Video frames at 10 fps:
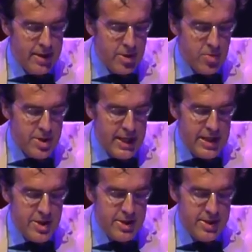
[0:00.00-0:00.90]
to
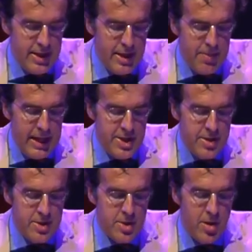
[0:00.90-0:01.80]
changes in the
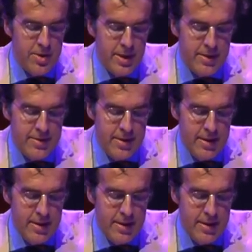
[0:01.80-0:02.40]
patient's conduct